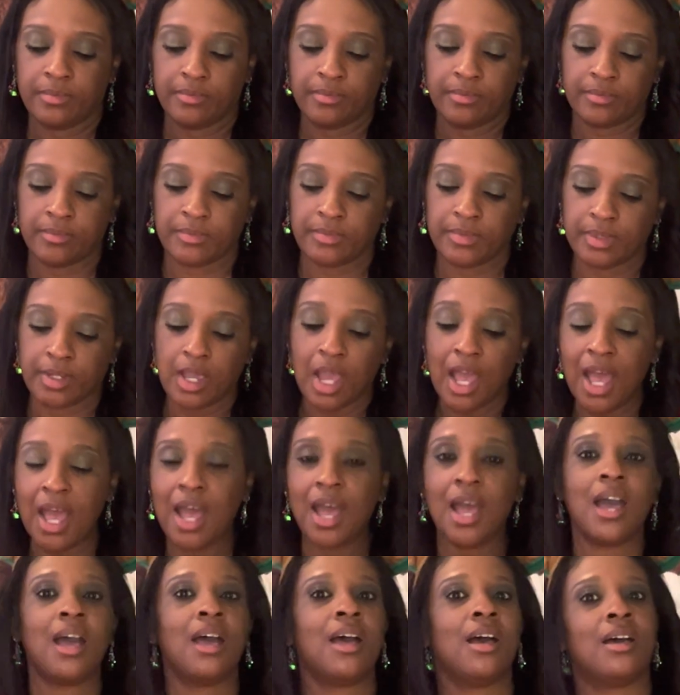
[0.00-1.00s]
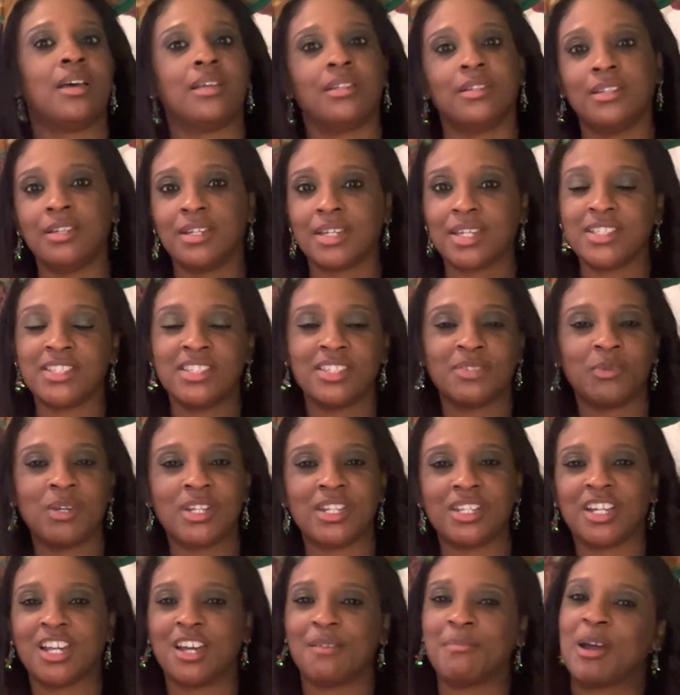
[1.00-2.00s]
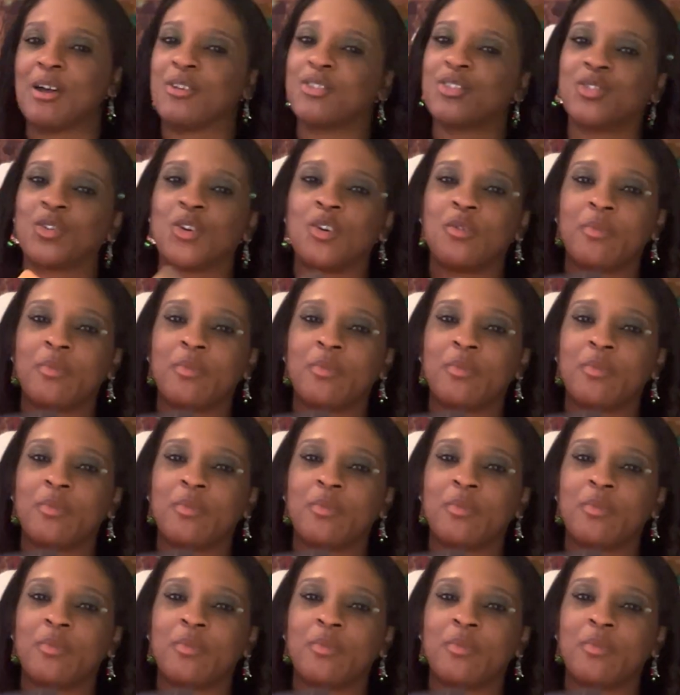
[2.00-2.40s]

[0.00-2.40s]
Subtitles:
Ah, look, it just wanted to come out so